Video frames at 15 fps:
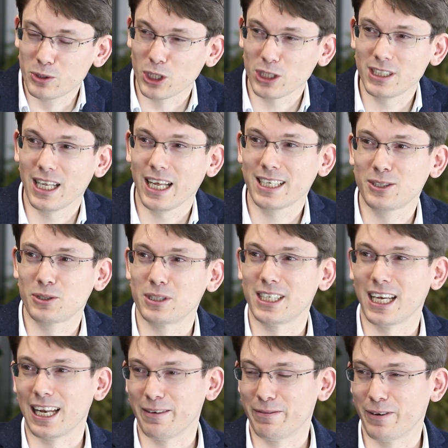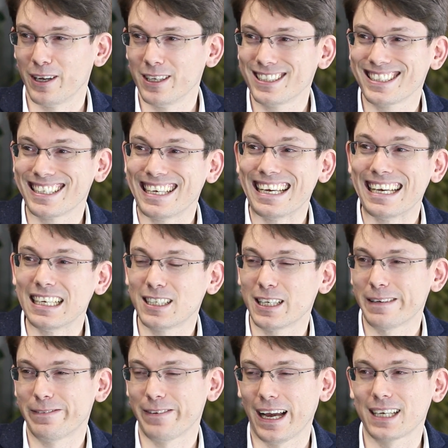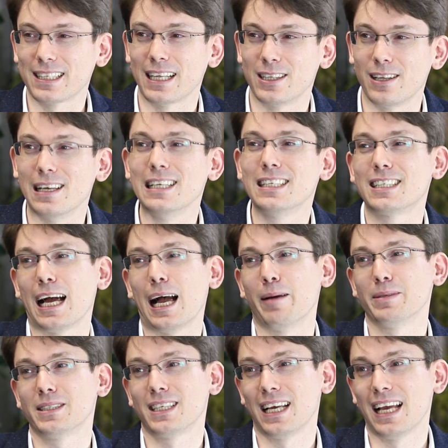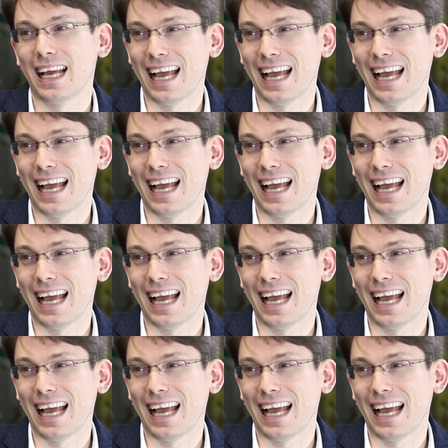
just next to the elephant is the fact that the lead times